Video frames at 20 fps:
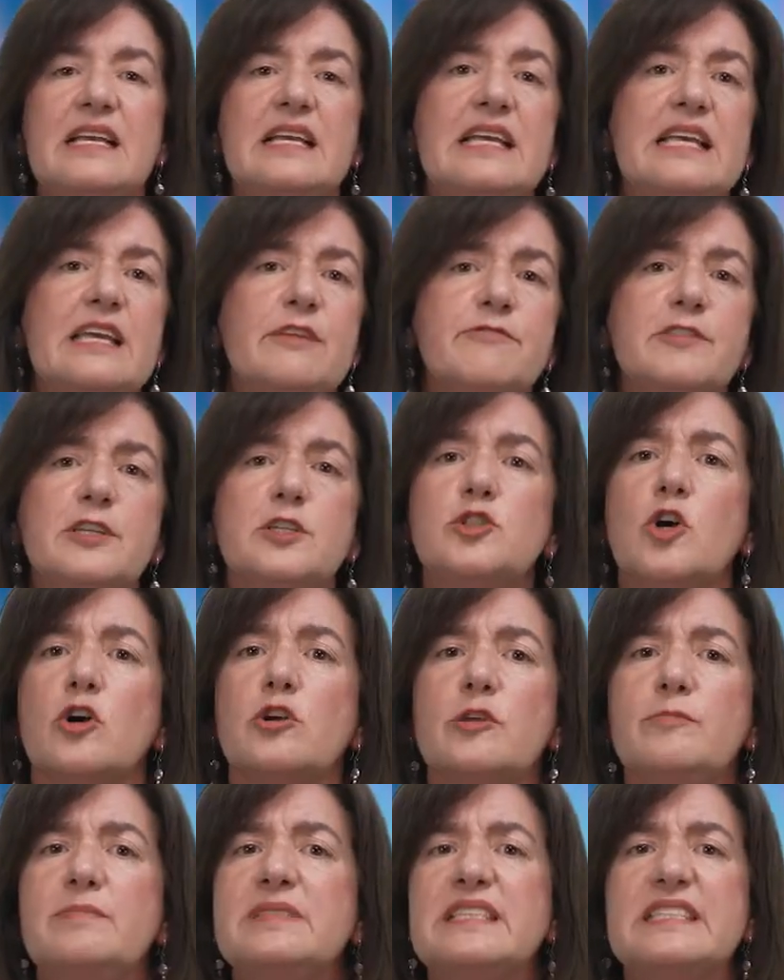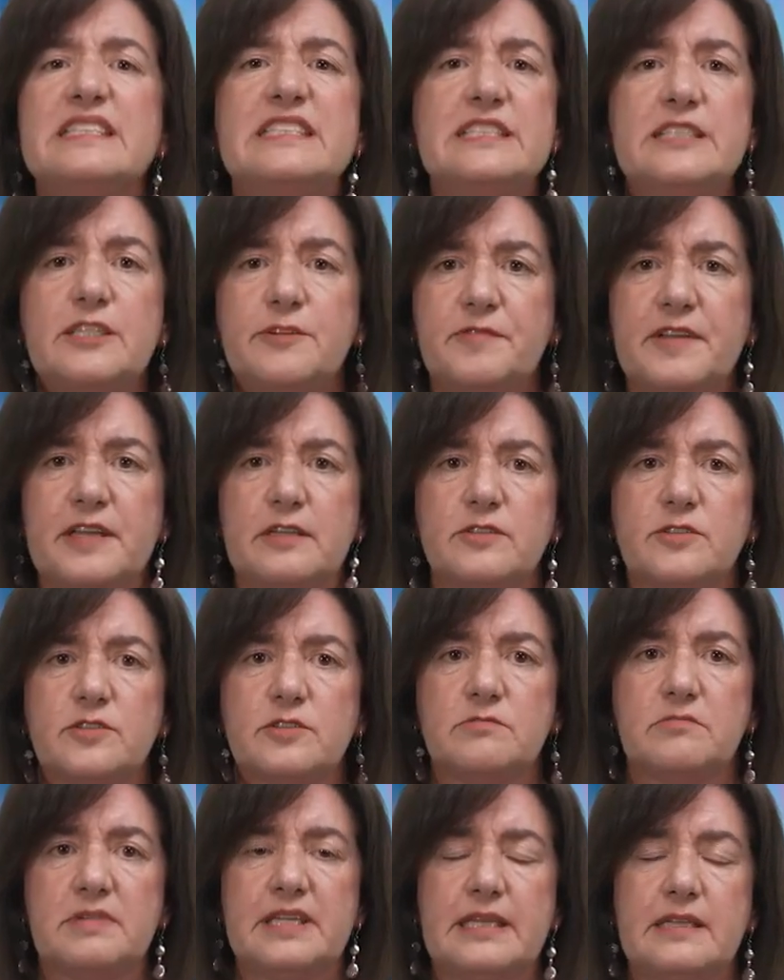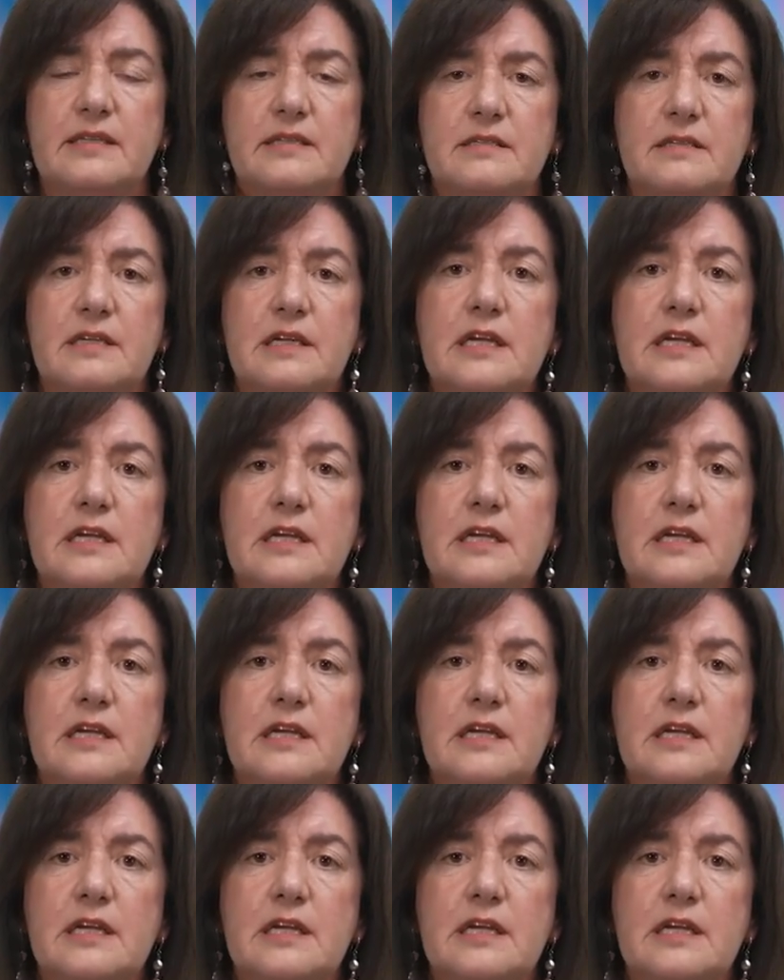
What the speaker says: If the document is difficult to read,